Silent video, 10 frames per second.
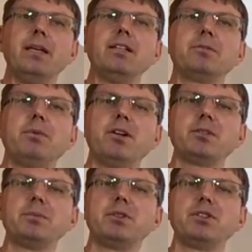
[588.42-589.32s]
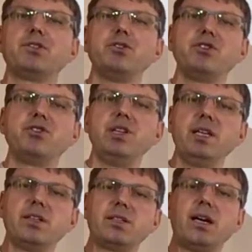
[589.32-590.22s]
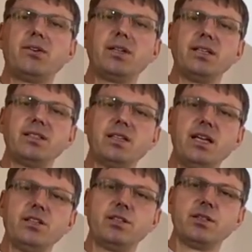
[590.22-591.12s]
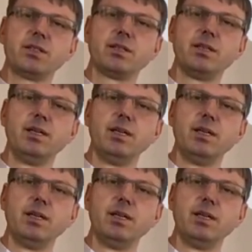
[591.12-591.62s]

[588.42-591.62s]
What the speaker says: it's possible to steer our attention